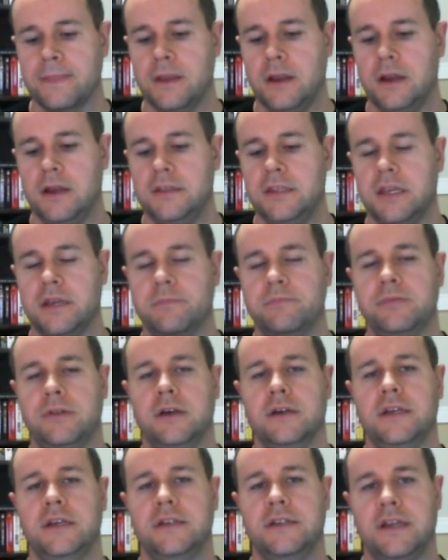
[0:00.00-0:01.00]
Uh, they can
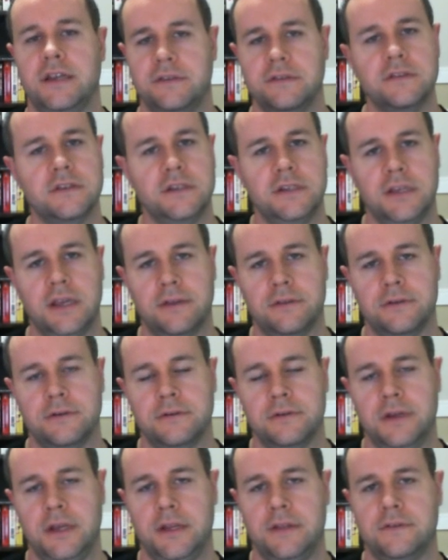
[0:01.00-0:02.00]
plug in nicely
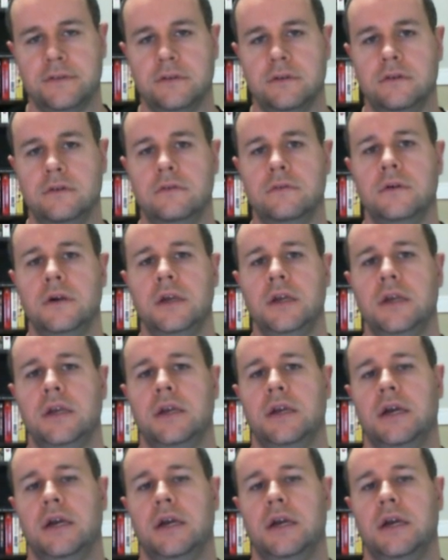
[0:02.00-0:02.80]
together. And so